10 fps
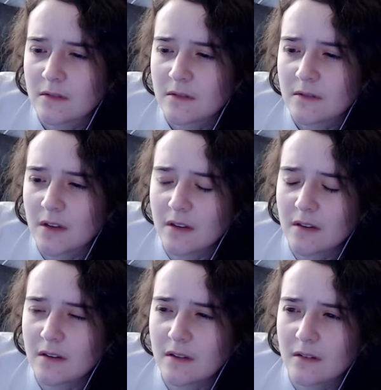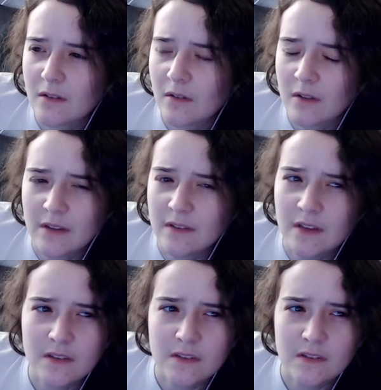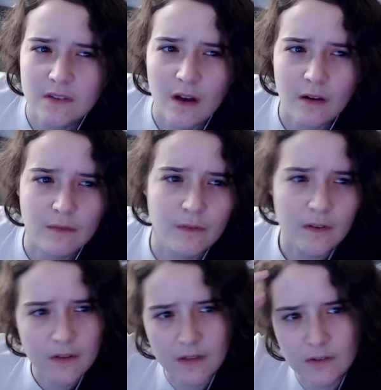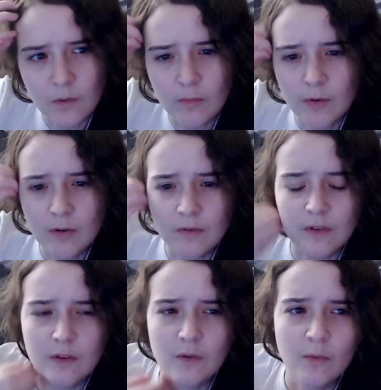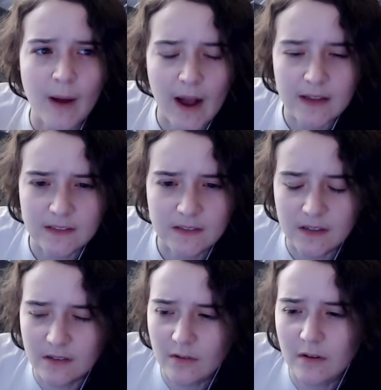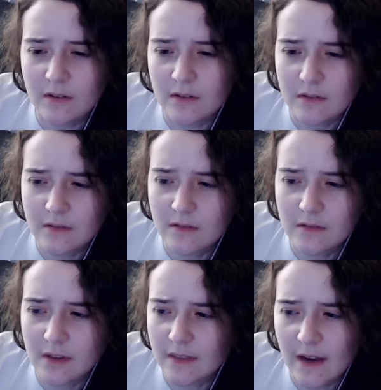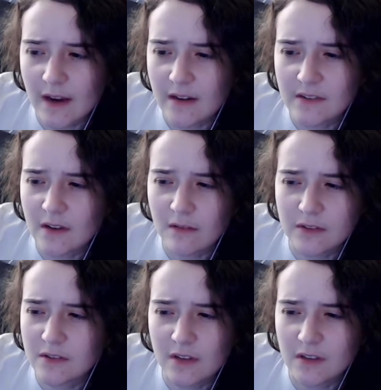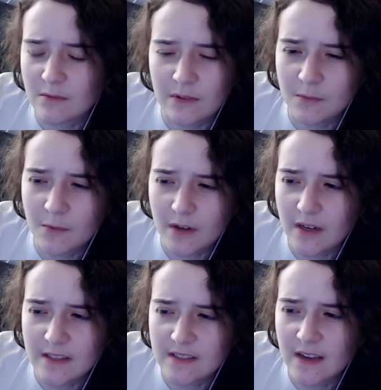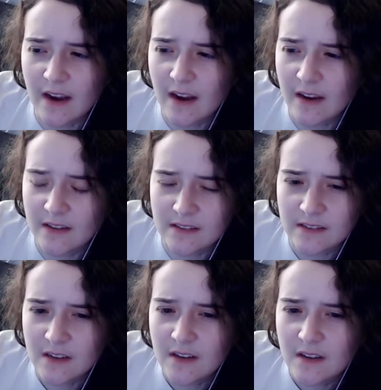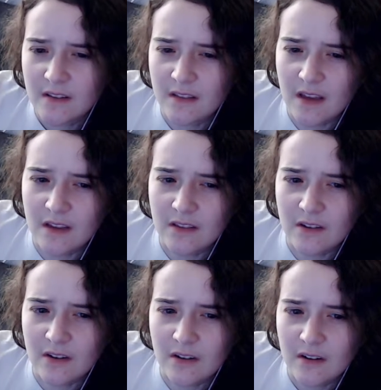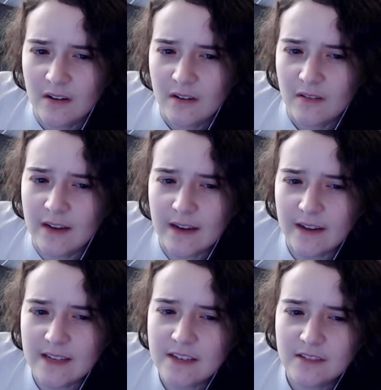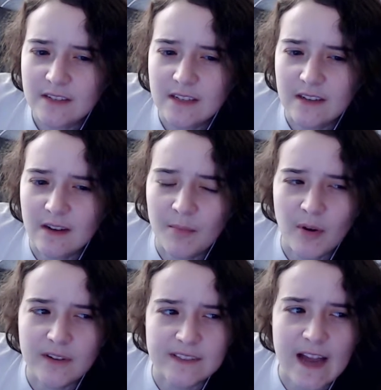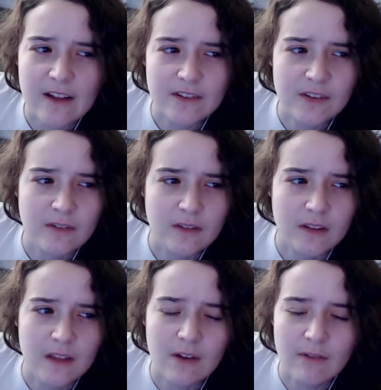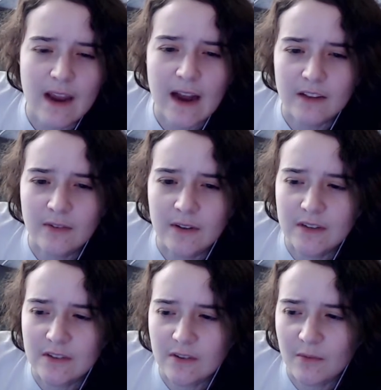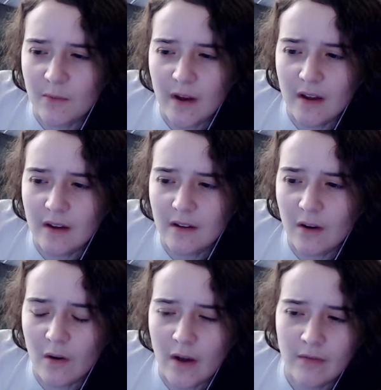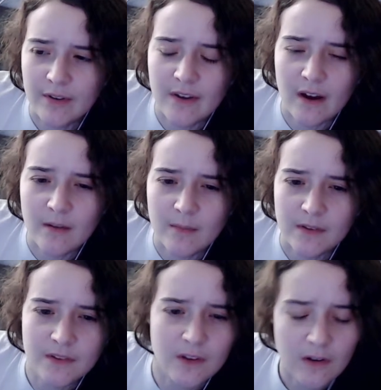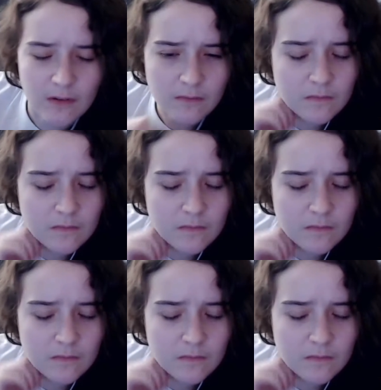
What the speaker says: Like all like deeks and stuff and like cool moves and cool passes, like a lot of the like that kind of stuff, it just doesn't really work against the AI because they either like essentially it boils down to like they react to it a certain way every time, and so